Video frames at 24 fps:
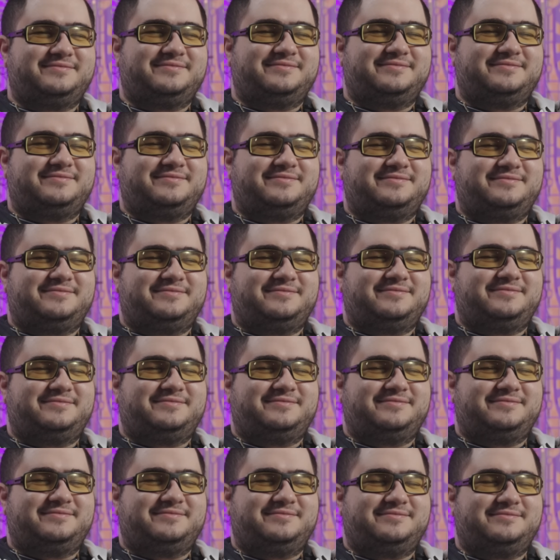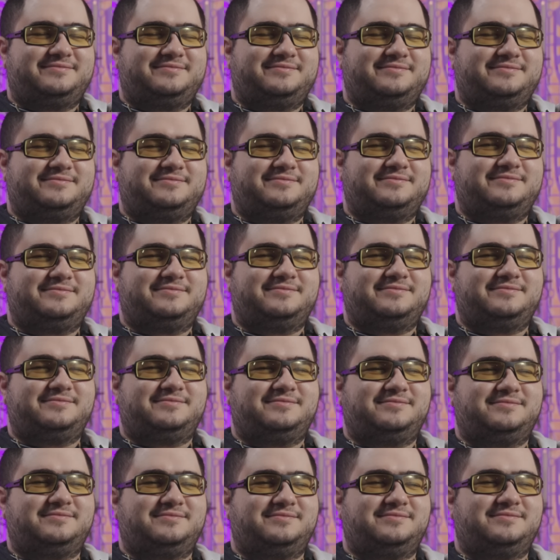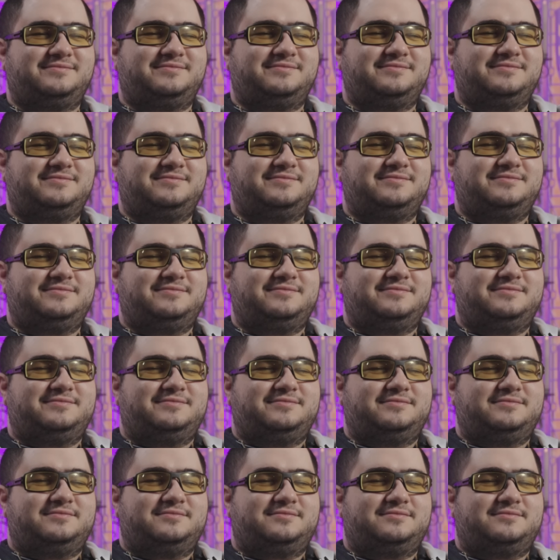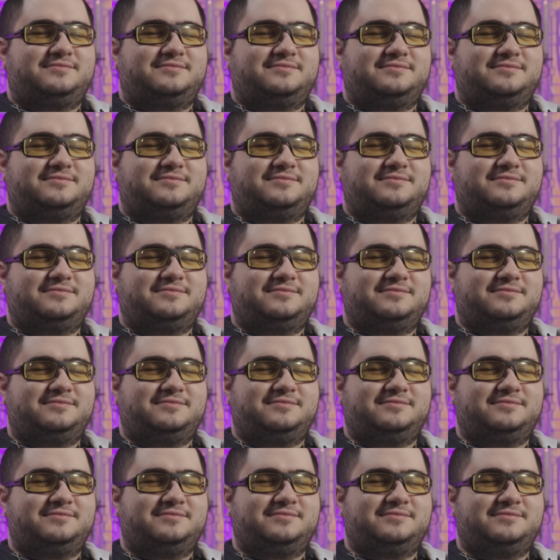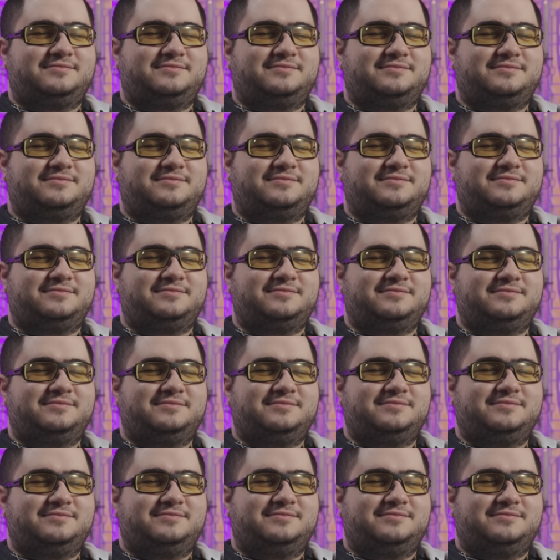(silent)